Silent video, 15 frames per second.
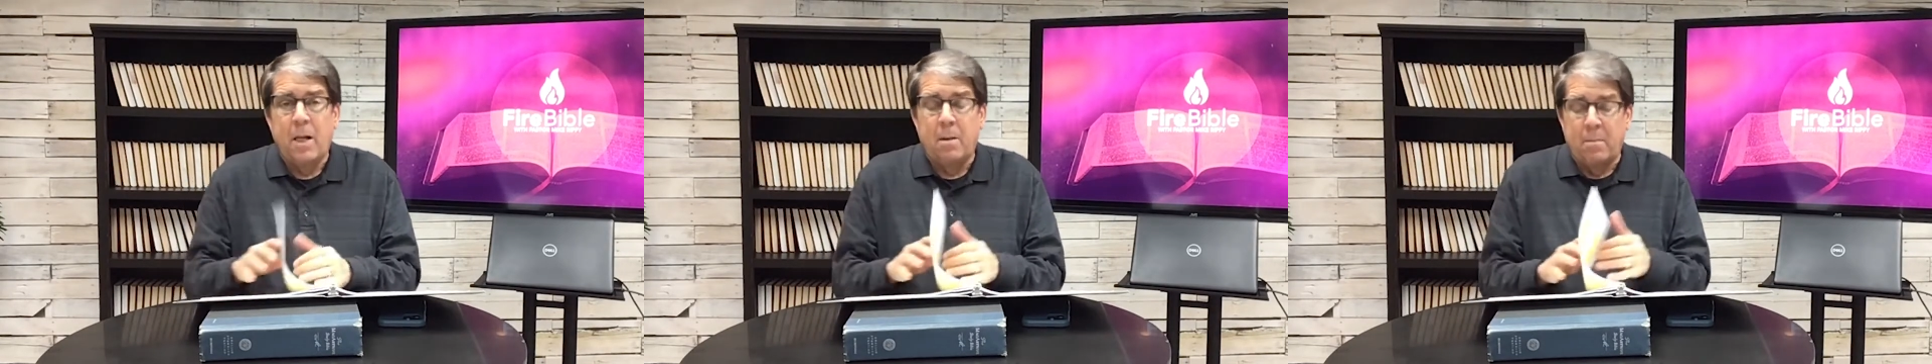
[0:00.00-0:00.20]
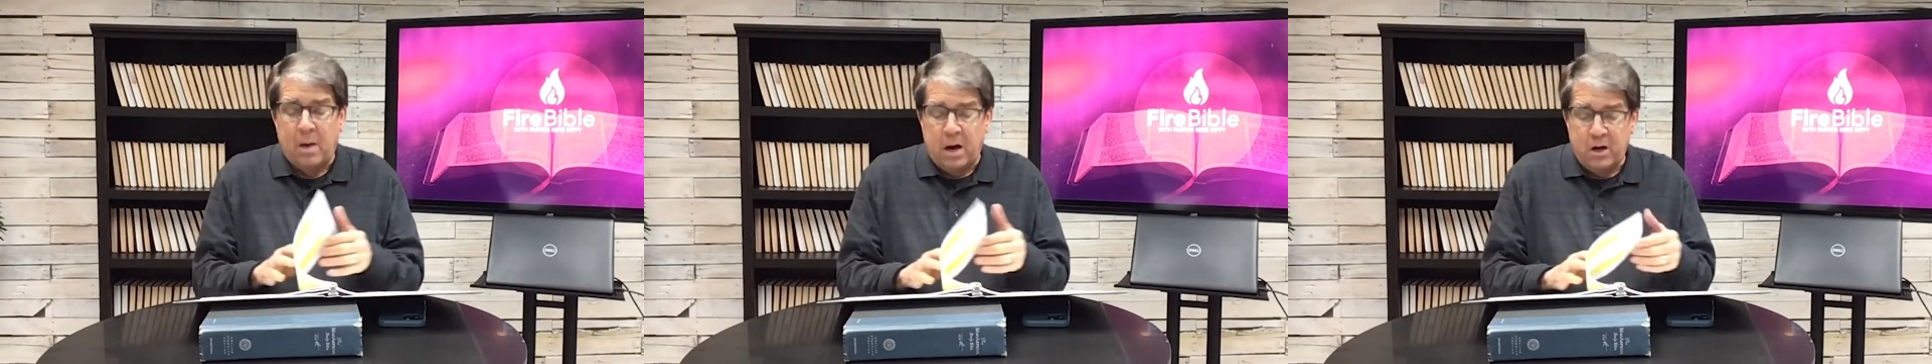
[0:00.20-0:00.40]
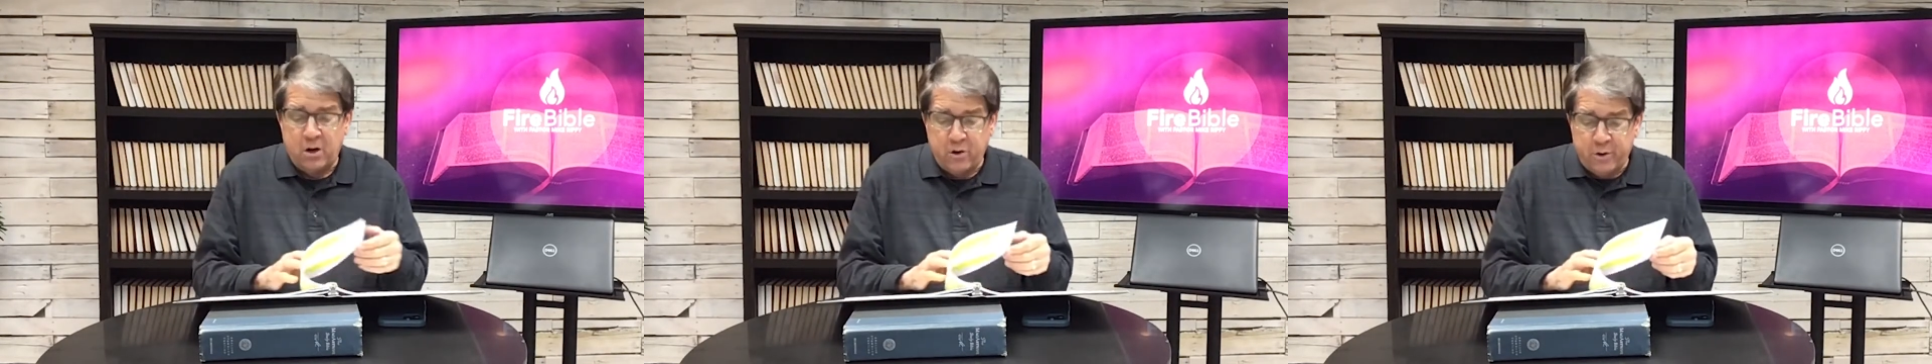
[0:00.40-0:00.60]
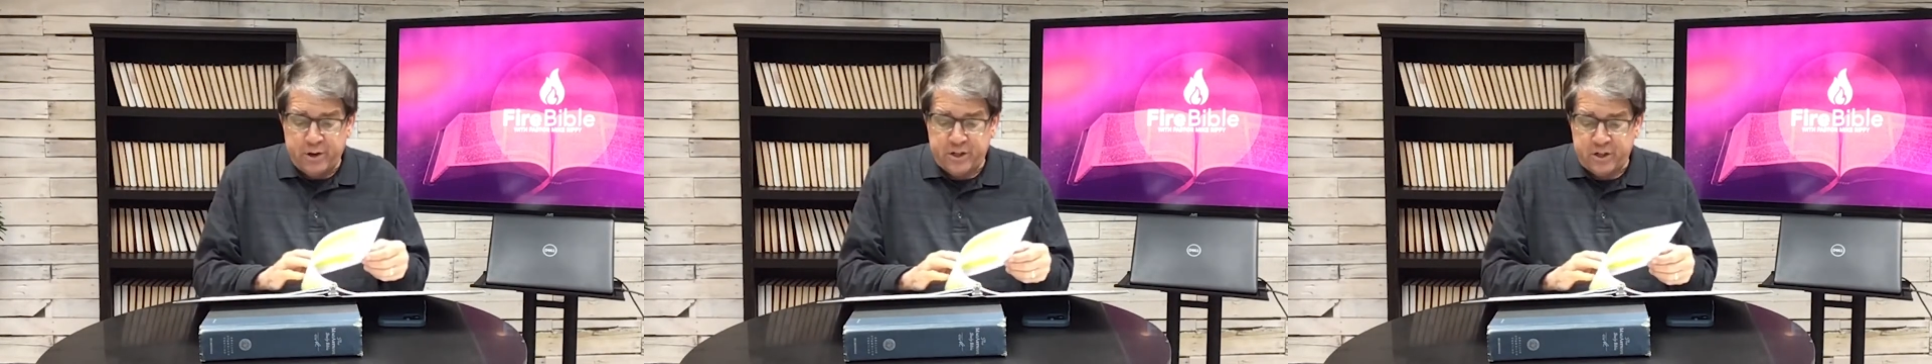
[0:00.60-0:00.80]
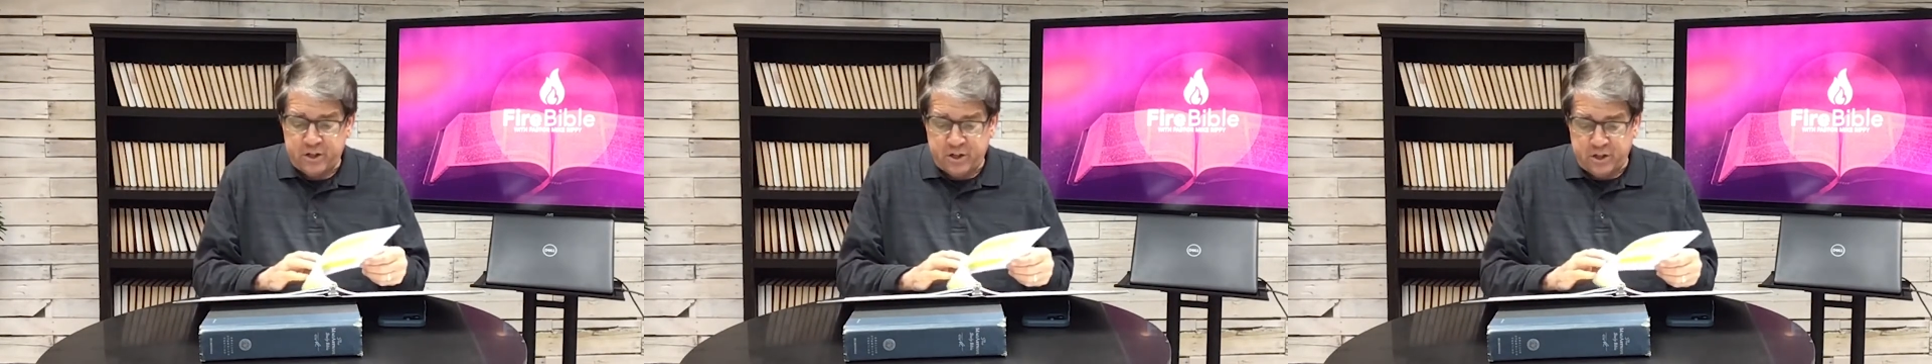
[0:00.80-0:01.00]
among
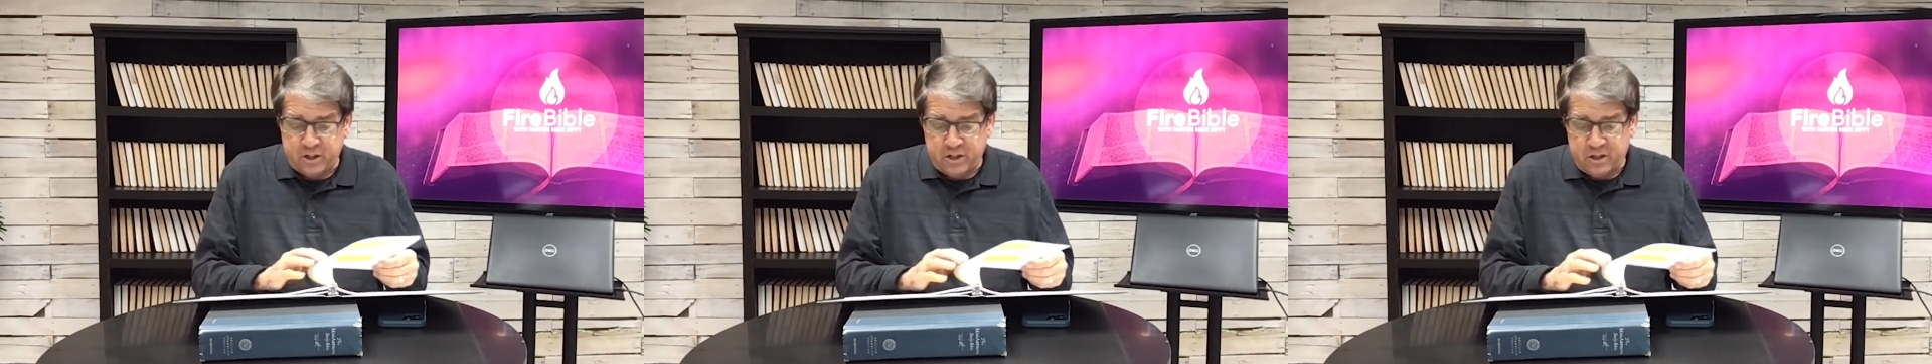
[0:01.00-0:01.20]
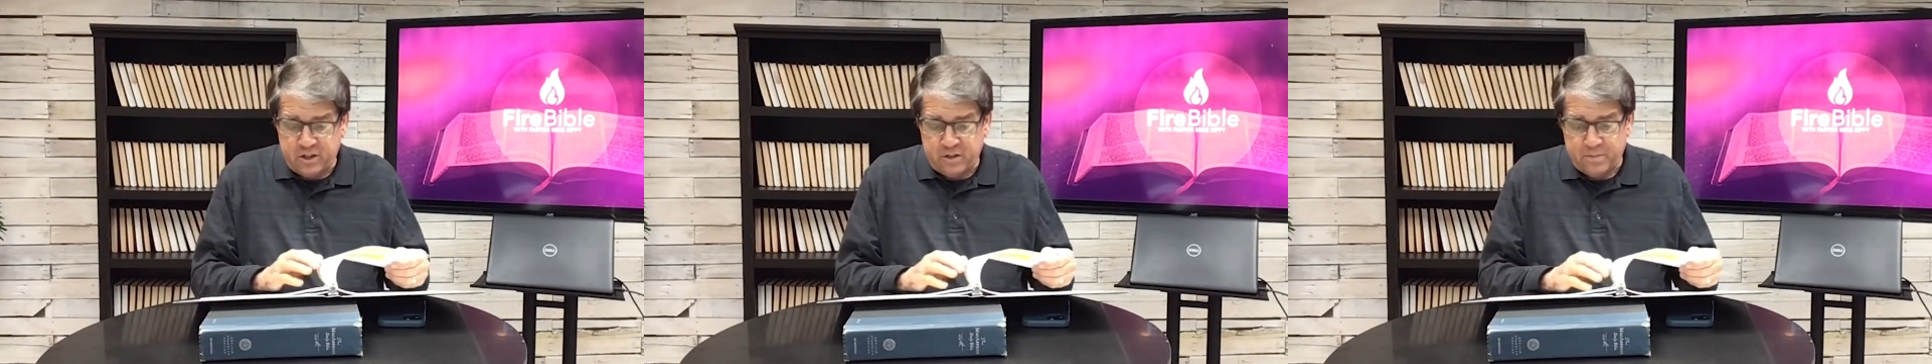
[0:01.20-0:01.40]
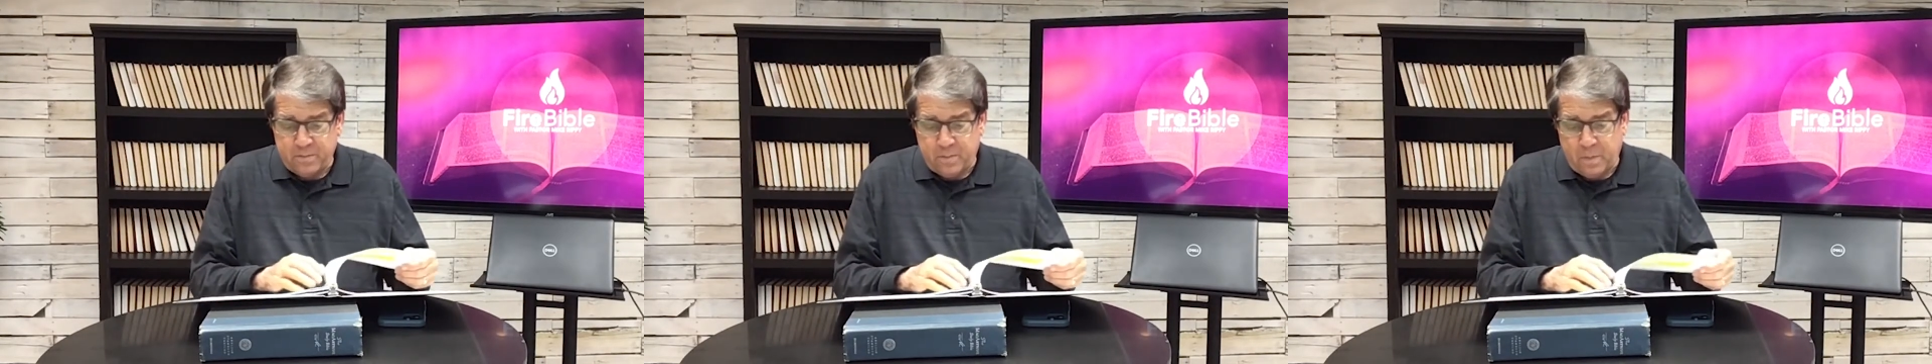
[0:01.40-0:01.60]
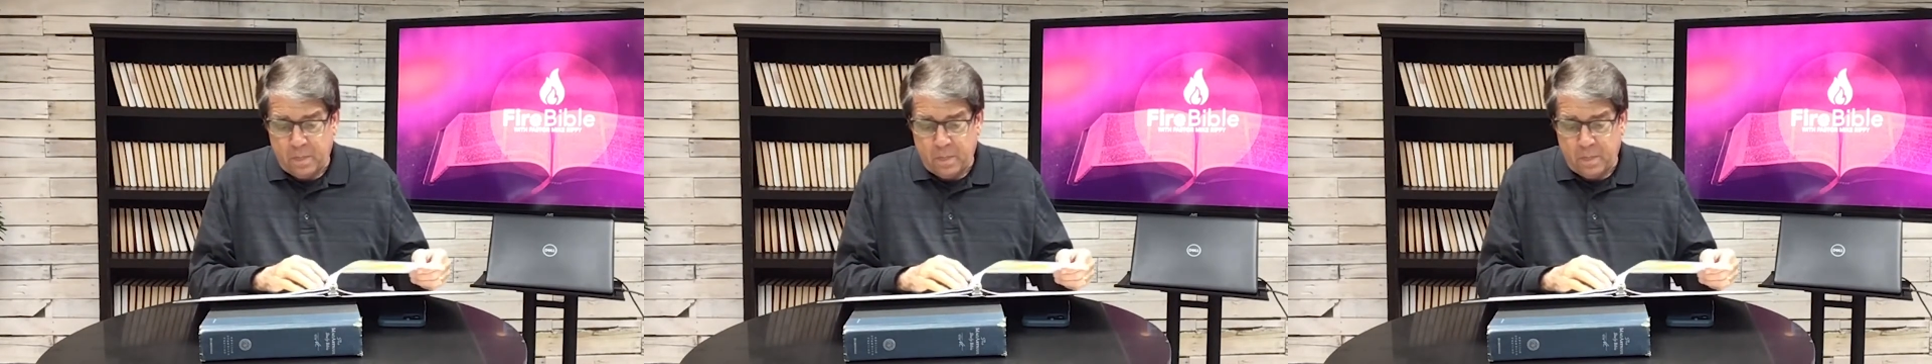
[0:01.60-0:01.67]
Christians.